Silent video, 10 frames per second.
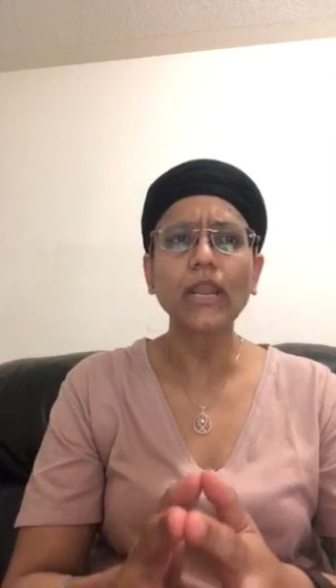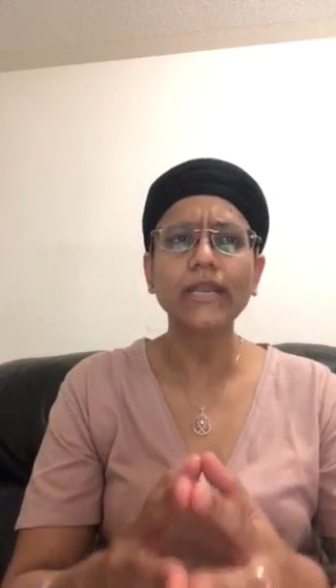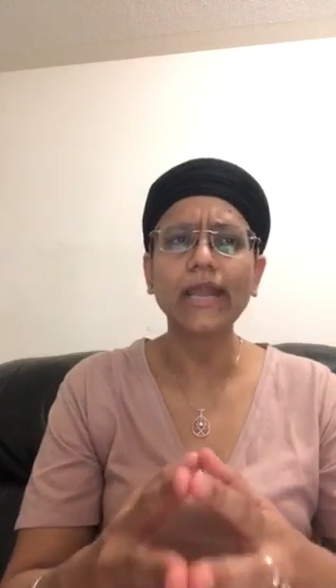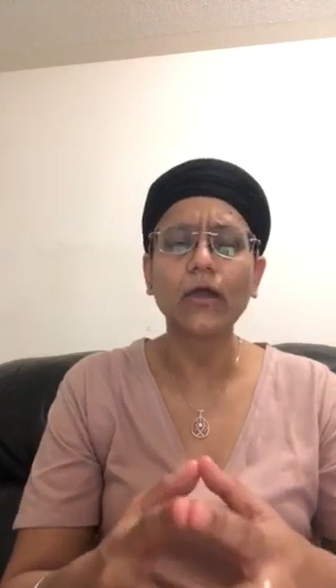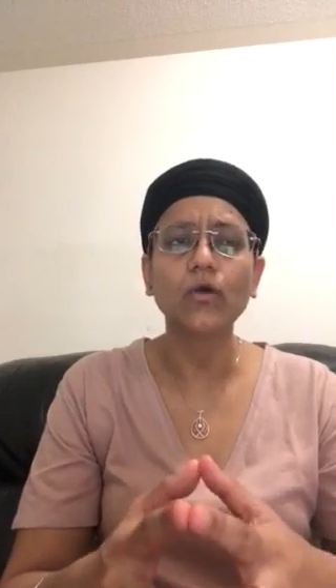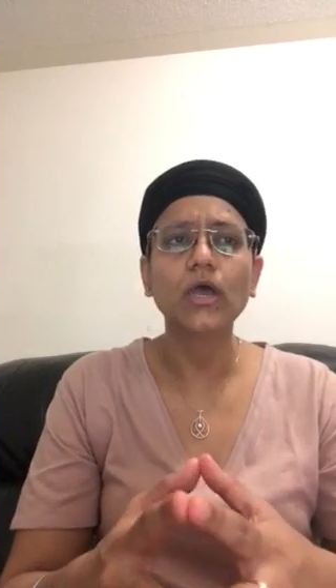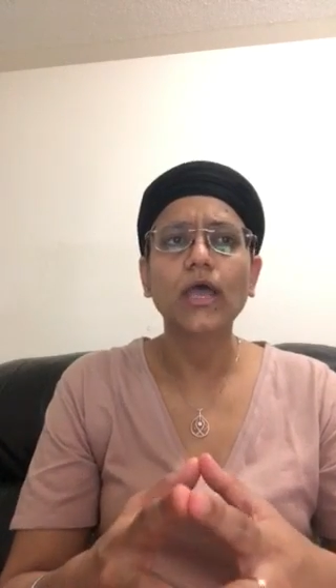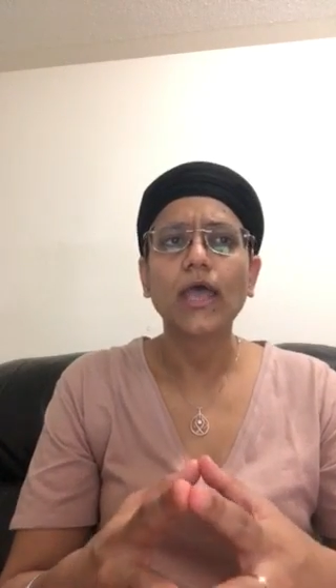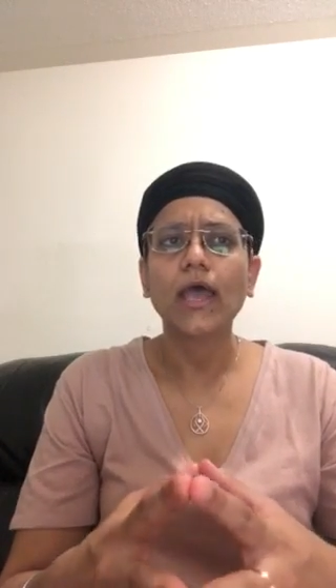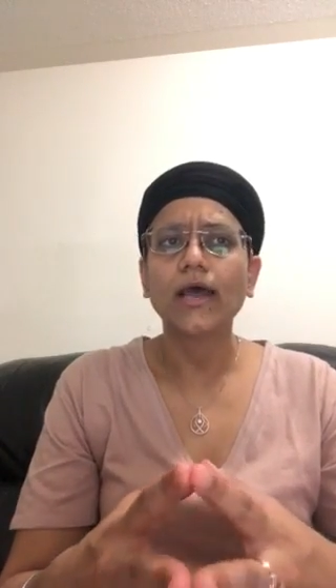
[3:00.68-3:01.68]
Now,
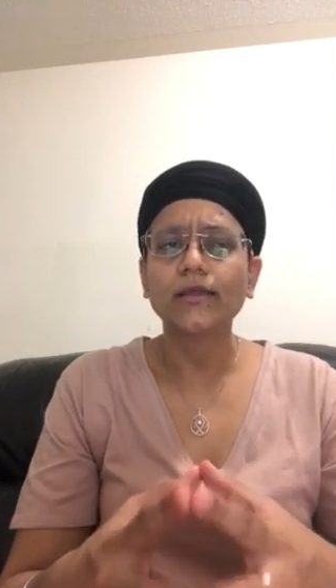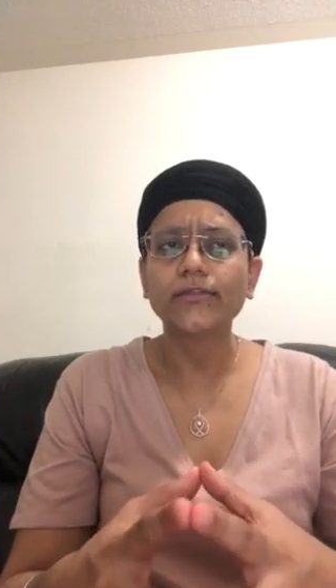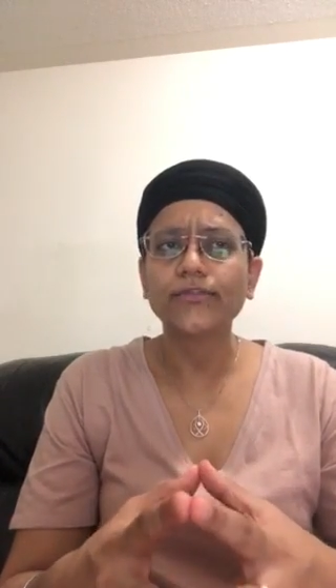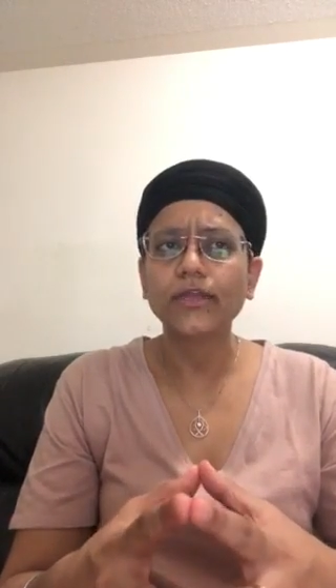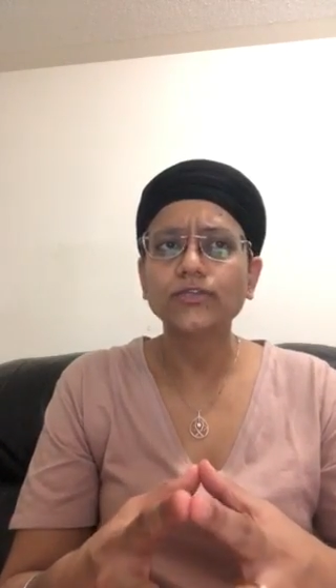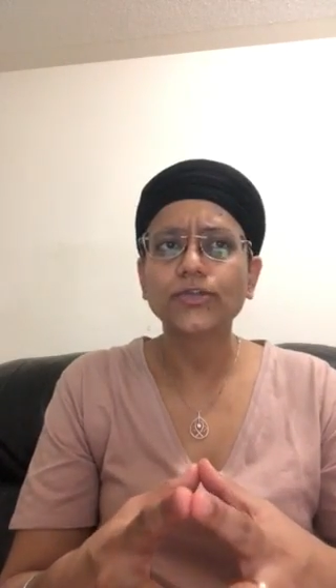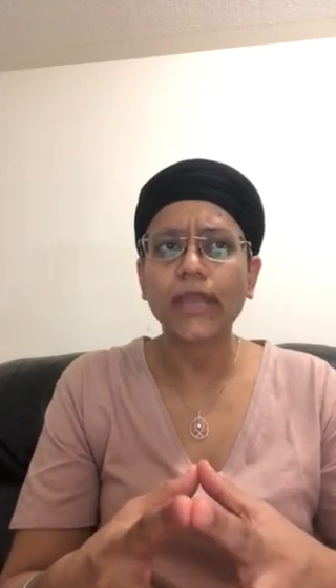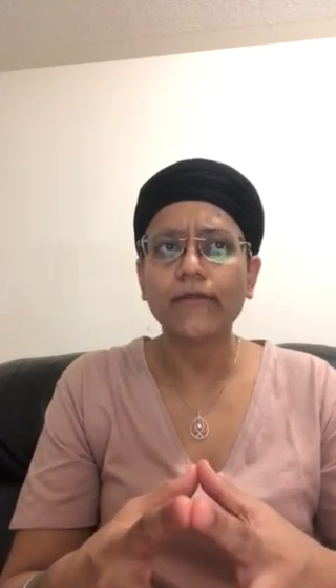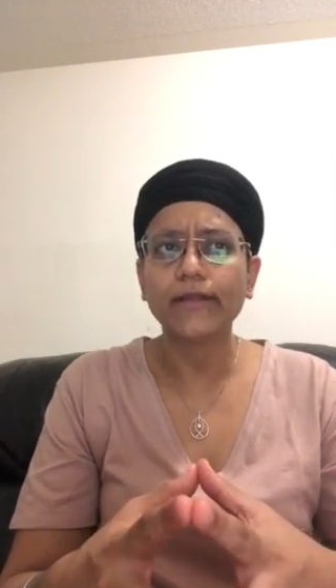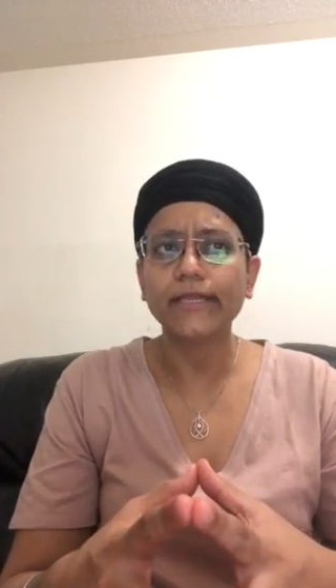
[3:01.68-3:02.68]
another thing to
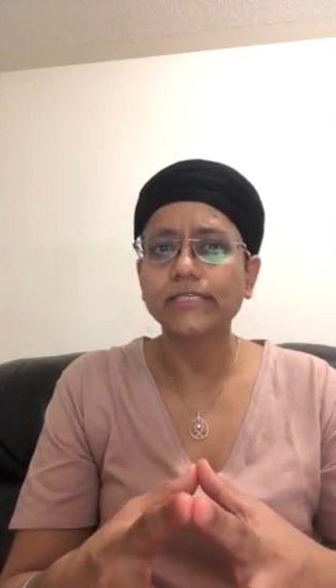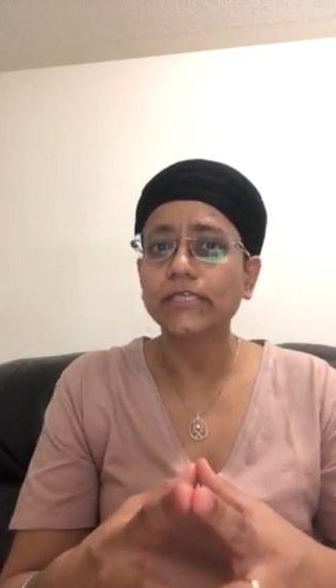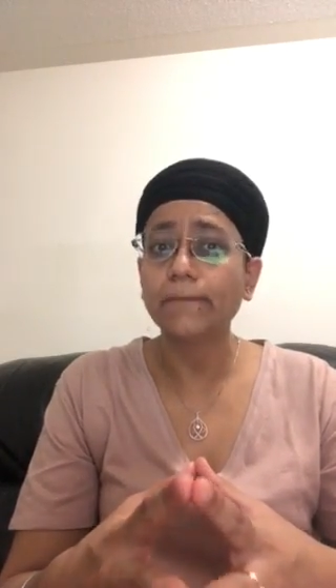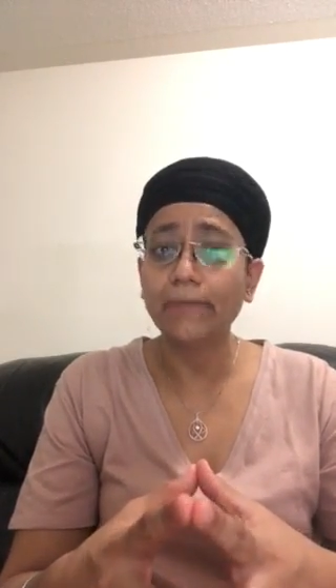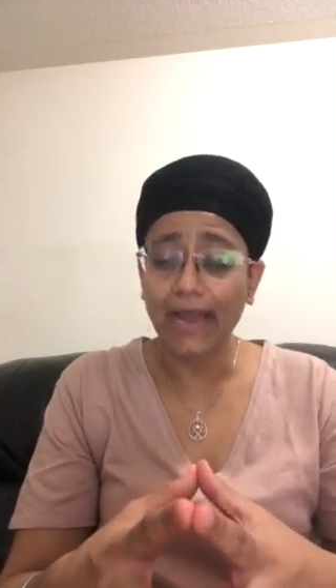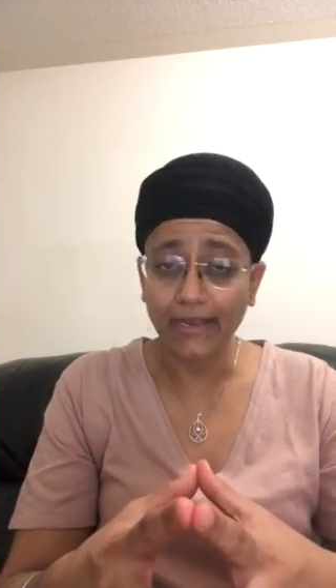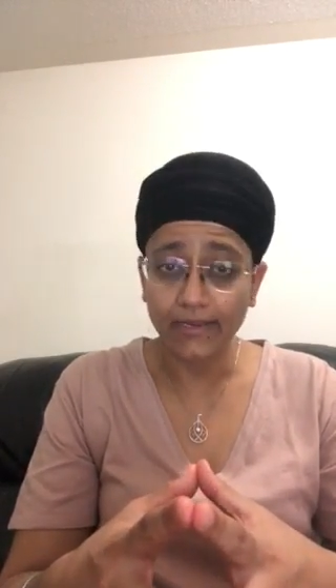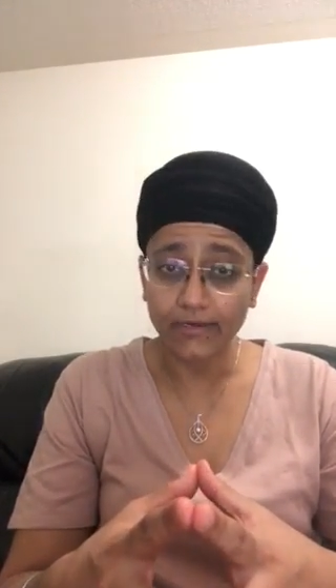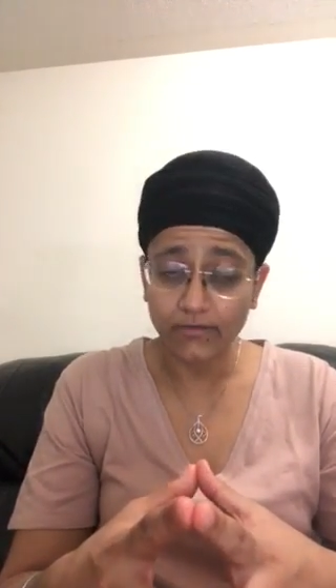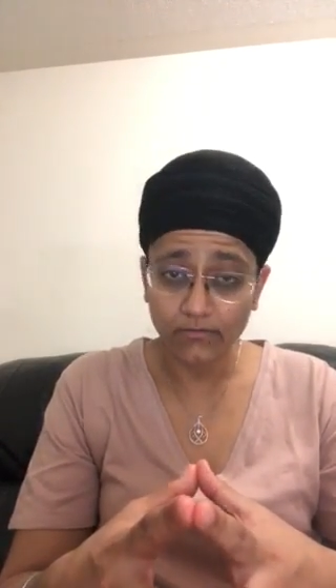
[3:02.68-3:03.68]
carry is a blanket.